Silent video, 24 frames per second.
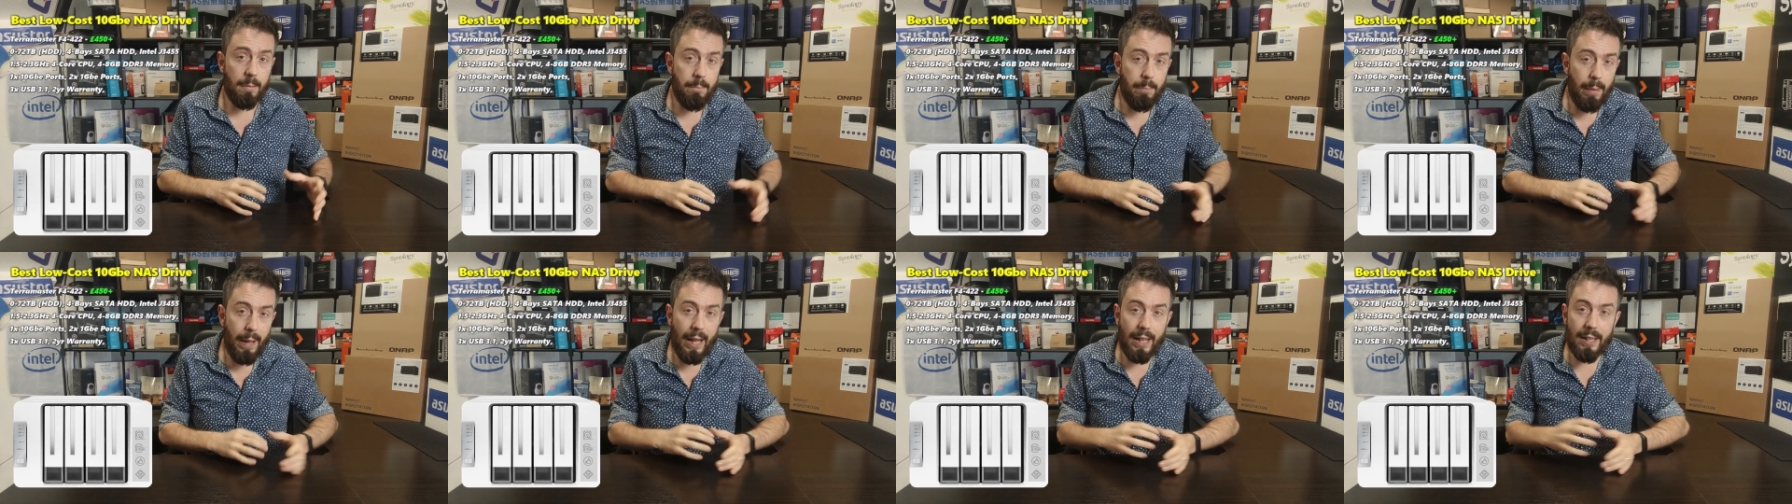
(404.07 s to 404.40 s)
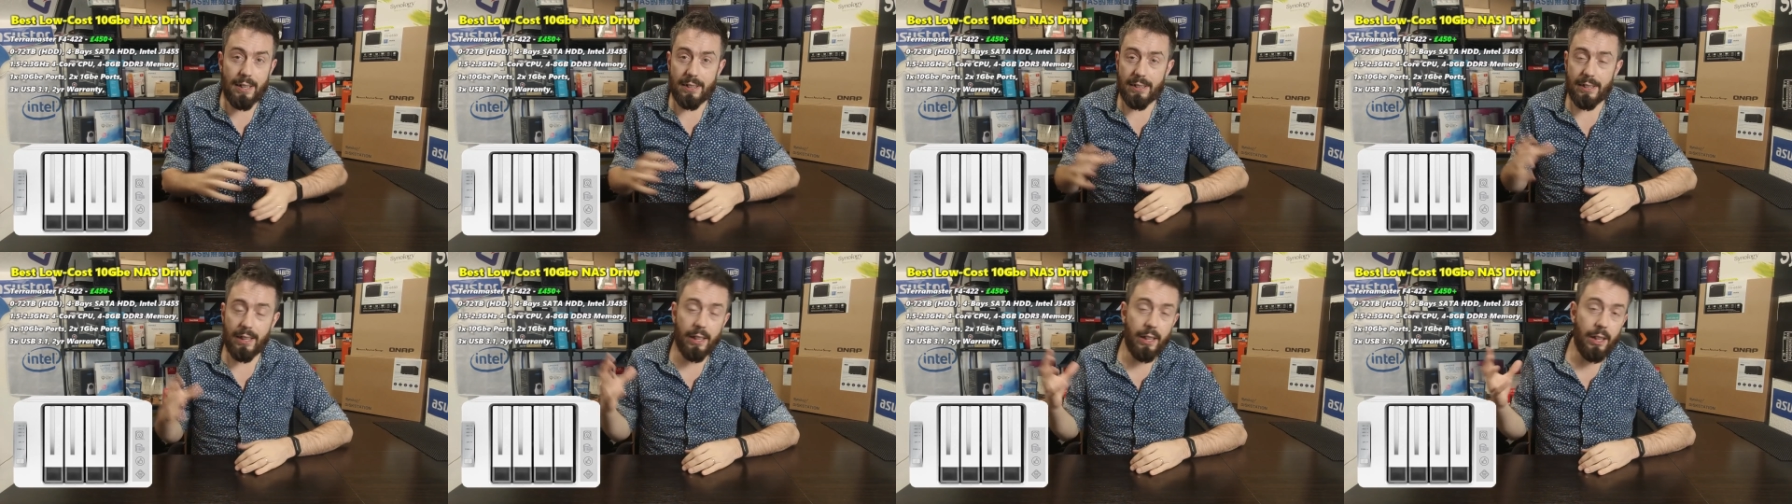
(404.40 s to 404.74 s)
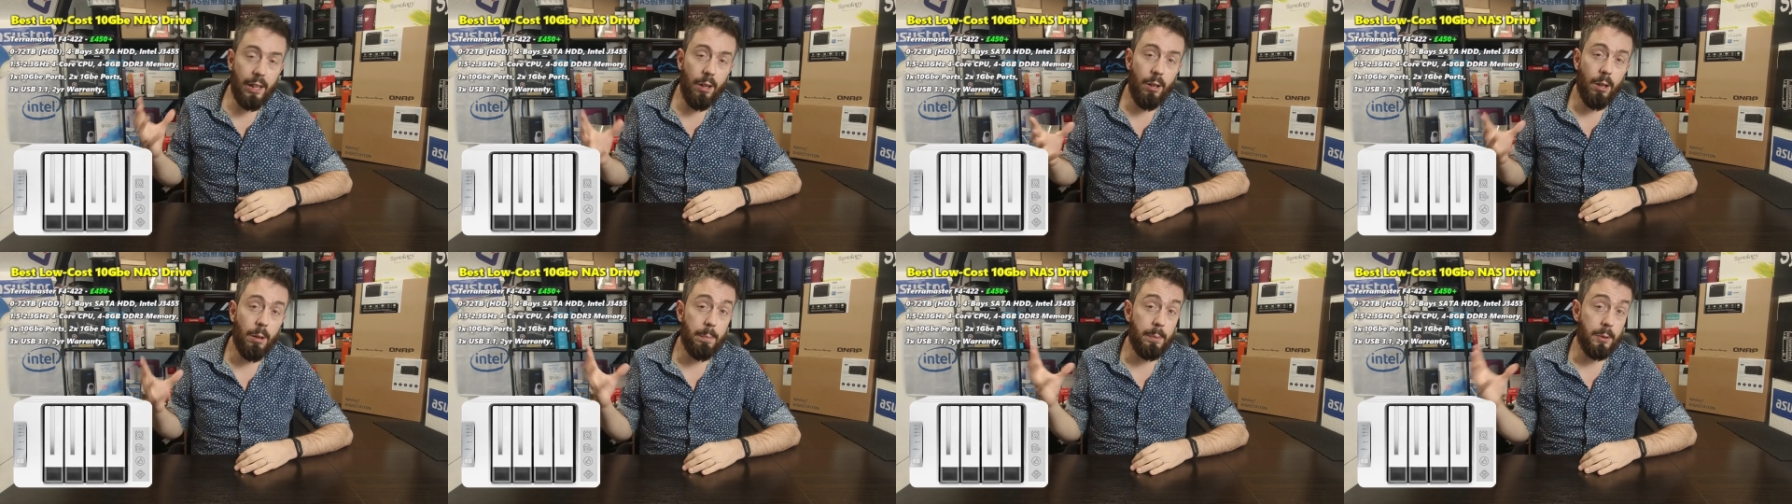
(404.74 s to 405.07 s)
compared to, say,
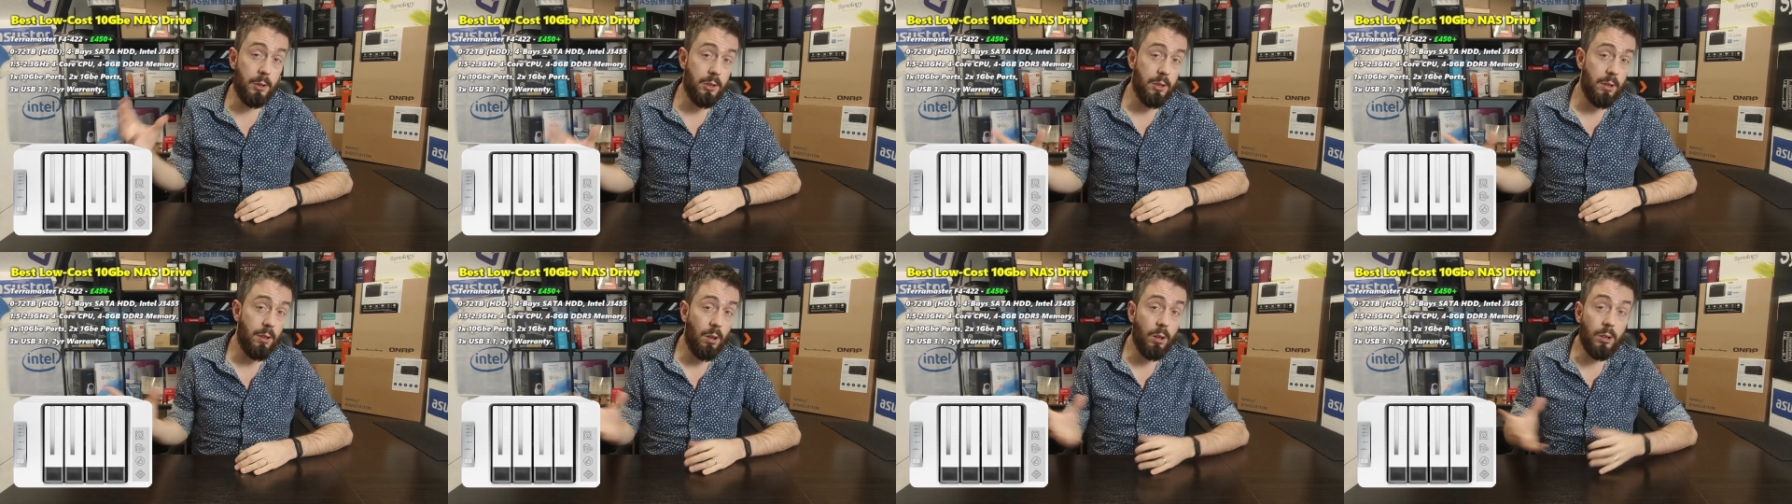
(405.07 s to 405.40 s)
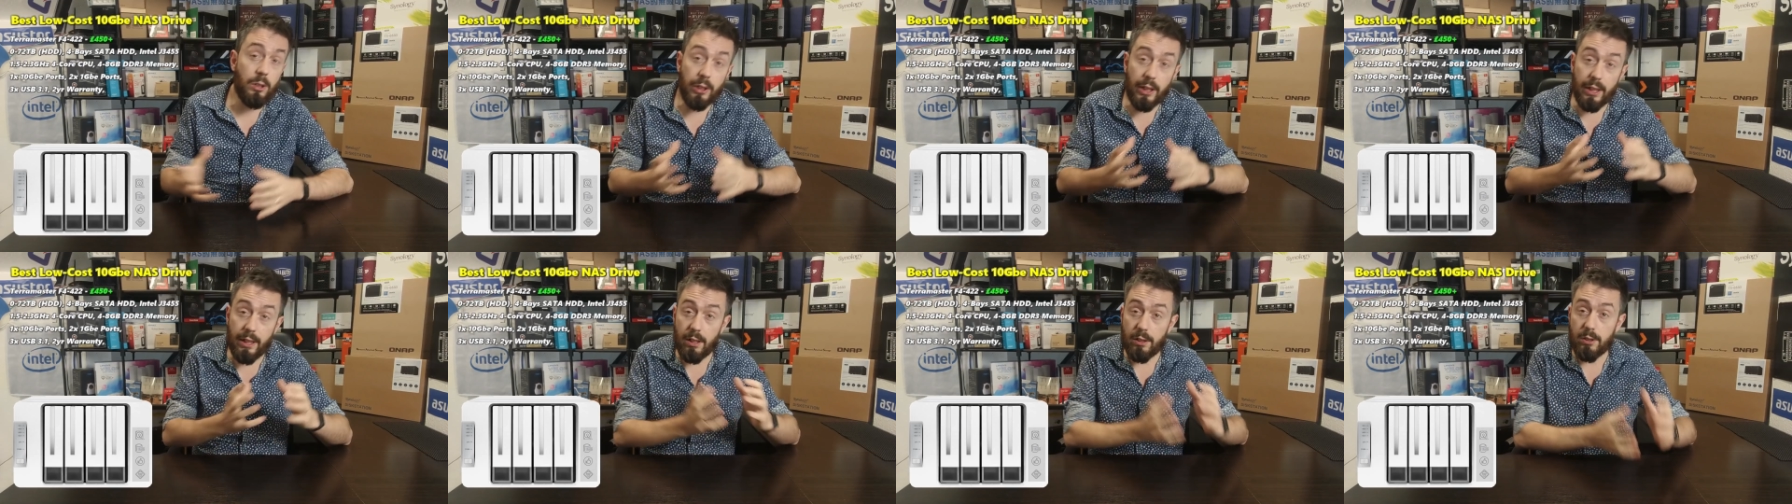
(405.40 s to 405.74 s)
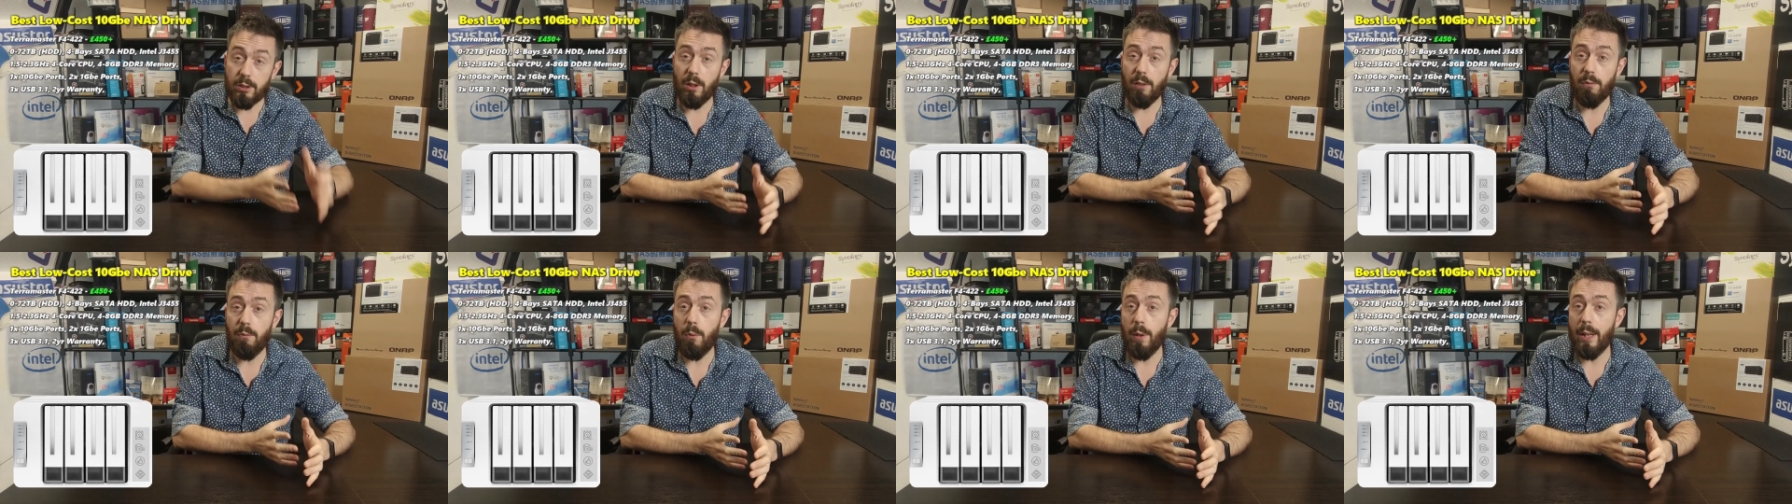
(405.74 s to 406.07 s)
QNAP and Synology in the
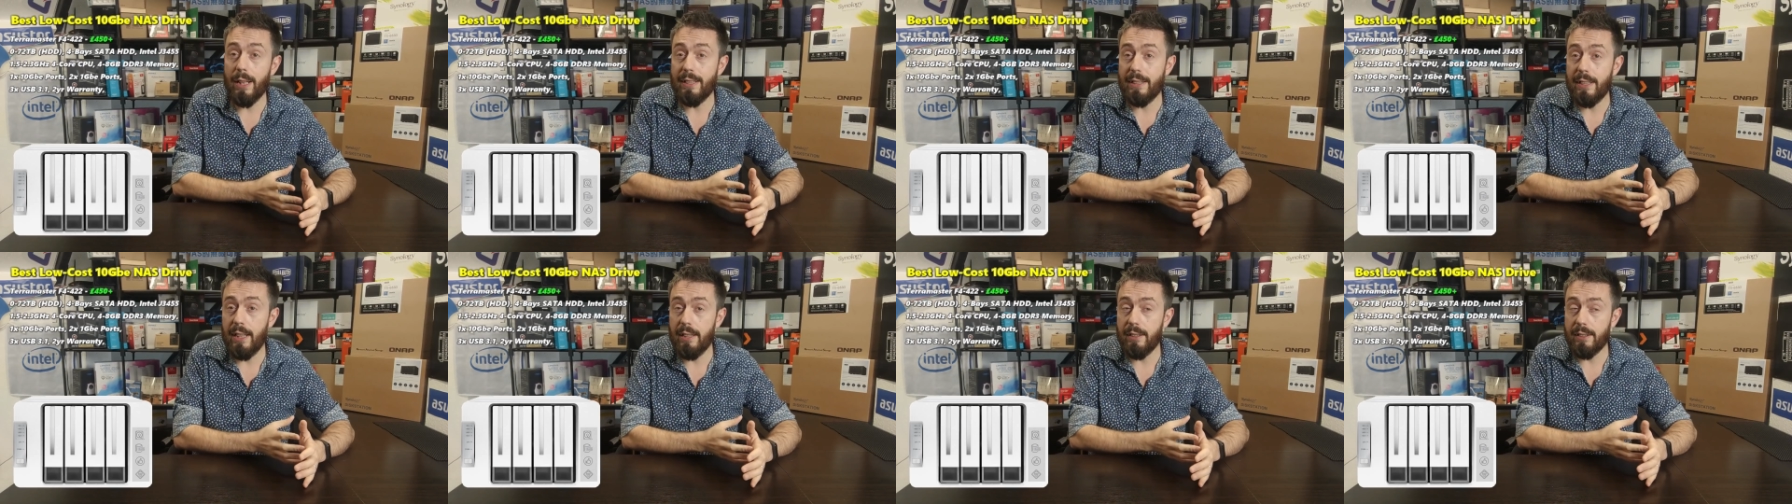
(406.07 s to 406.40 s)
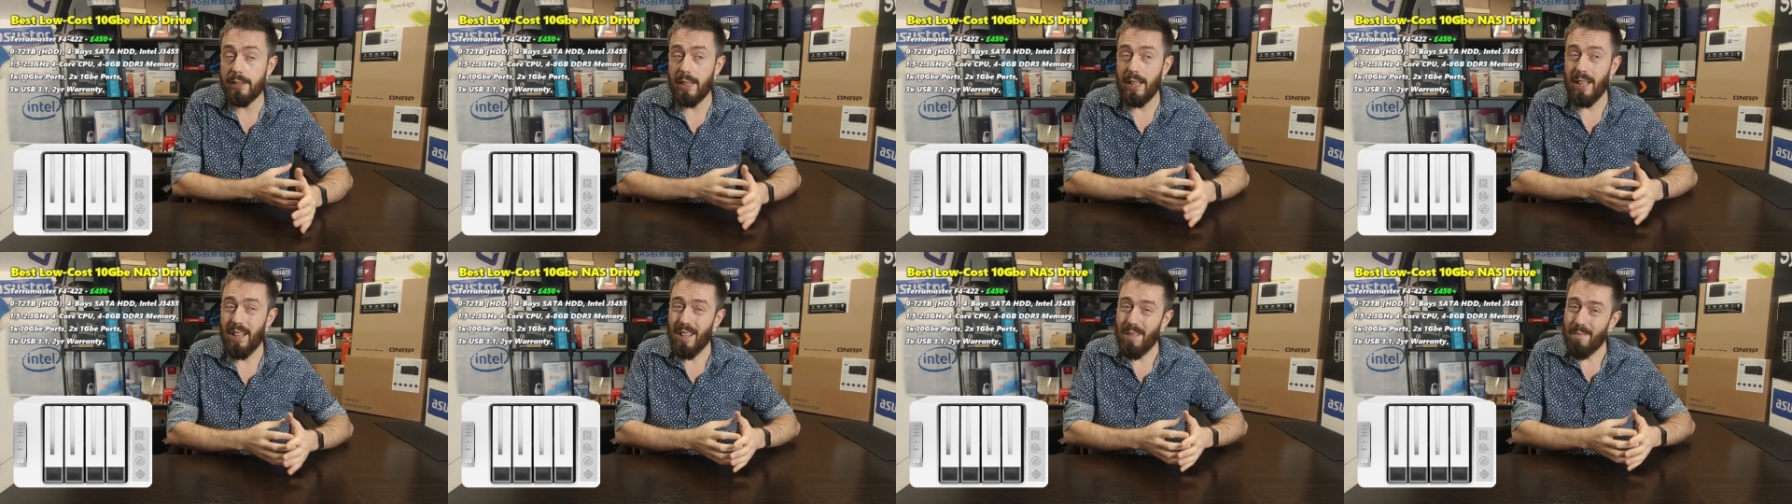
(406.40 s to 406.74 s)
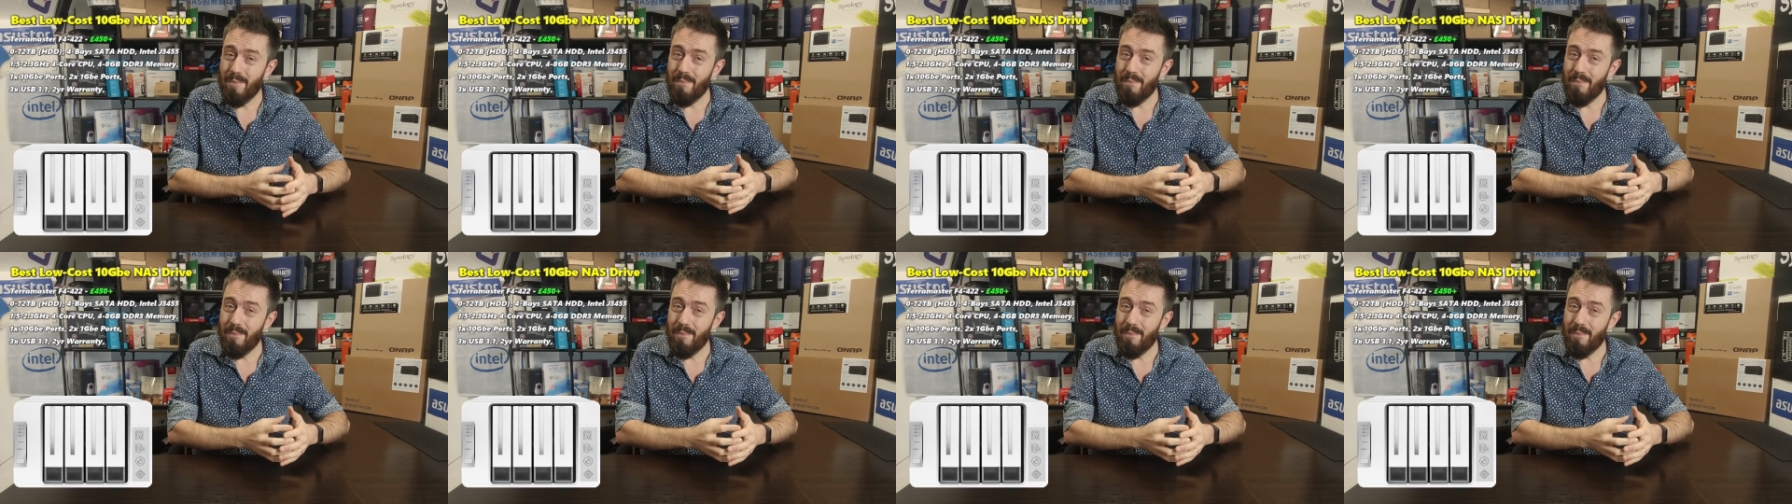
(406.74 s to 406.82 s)
software sense.